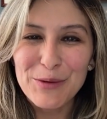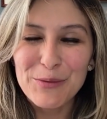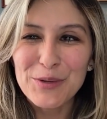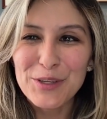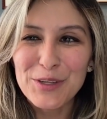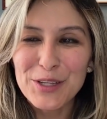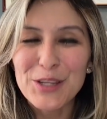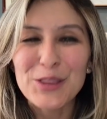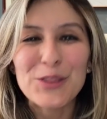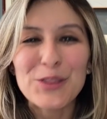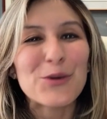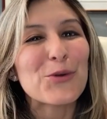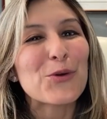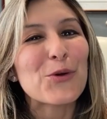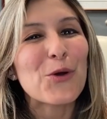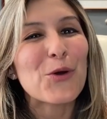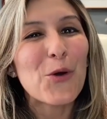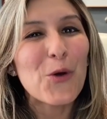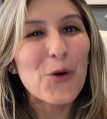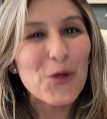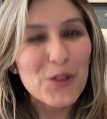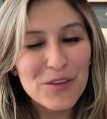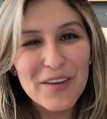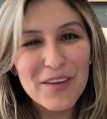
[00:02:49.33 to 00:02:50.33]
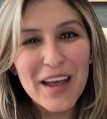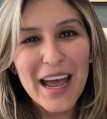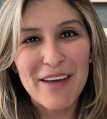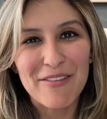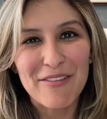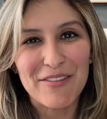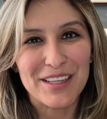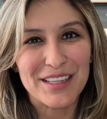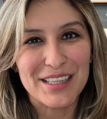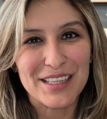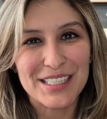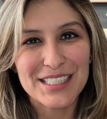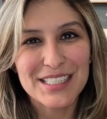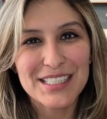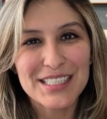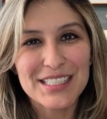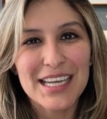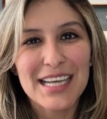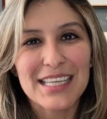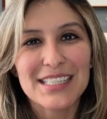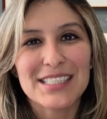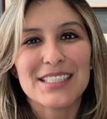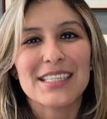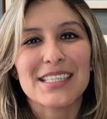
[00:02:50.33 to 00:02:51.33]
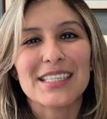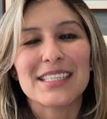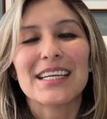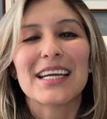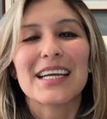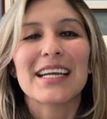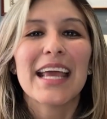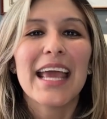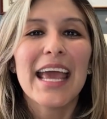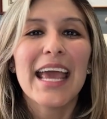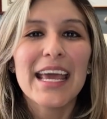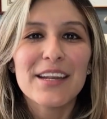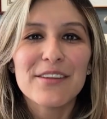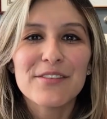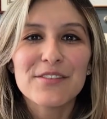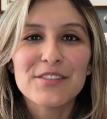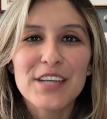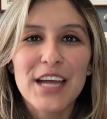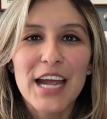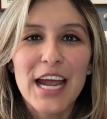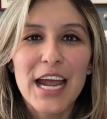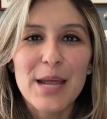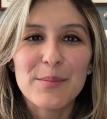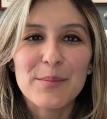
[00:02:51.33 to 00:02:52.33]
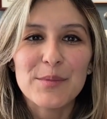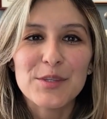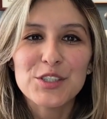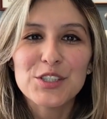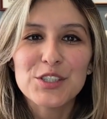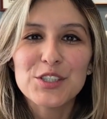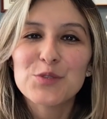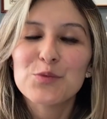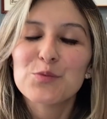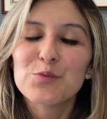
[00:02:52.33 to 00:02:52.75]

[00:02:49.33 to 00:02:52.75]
really the goal of having this testing done ahead of time is just